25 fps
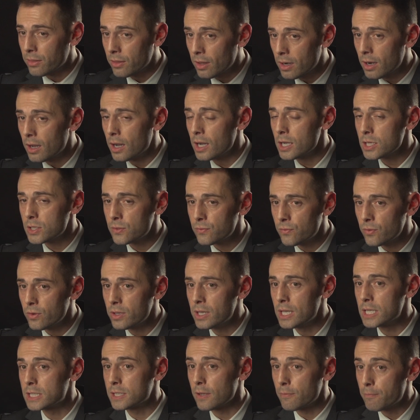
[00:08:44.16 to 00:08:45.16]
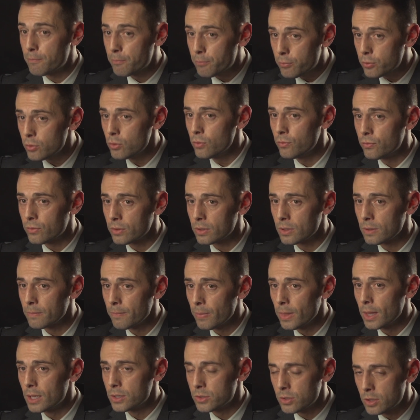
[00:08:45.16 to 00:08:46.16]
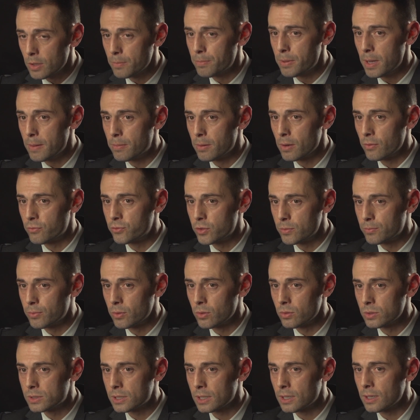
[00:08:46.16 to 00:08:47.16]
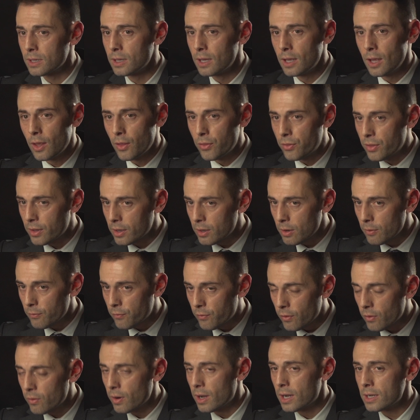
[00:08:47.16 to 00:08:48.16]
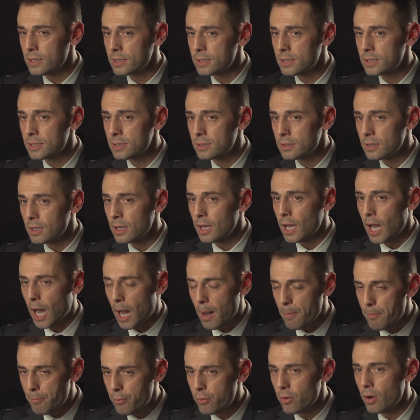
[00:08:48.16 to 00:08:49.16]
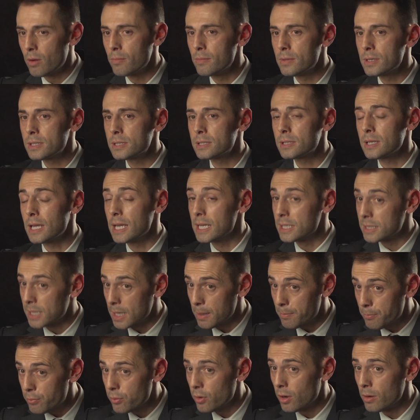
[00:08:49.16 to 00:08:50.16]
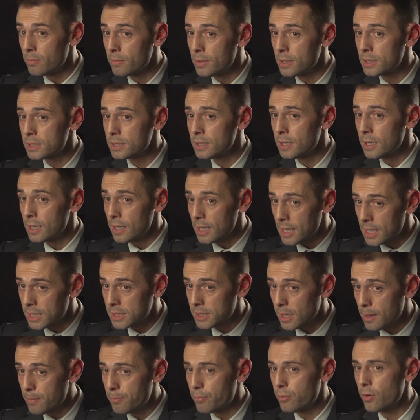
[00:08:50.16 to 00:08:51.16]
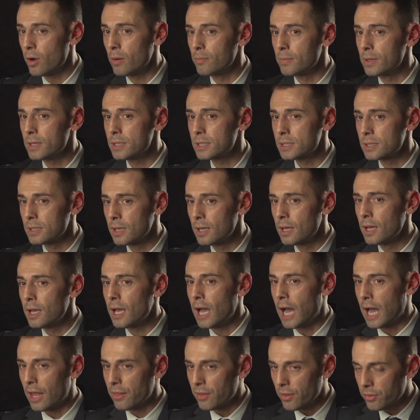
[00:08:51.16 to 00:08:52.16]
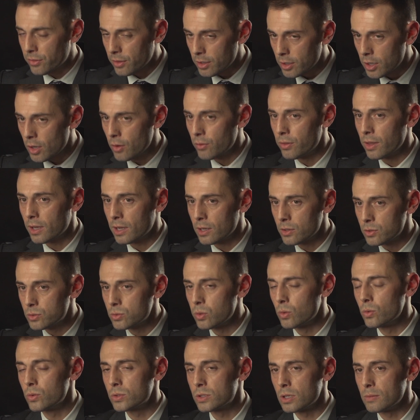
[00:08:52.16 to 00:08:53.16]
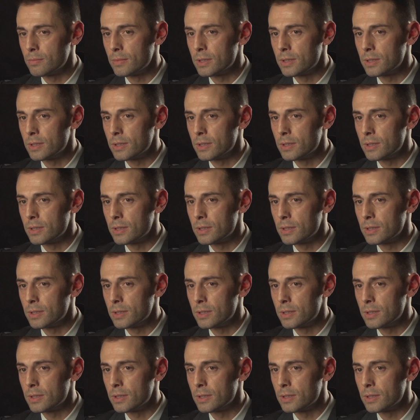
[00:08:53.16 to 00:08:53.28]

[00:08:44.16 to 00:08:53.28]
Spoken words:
The last 4 years have proven to the people of Gibraltar that for us, a promise is a promise is a promise, and that they know they can talk to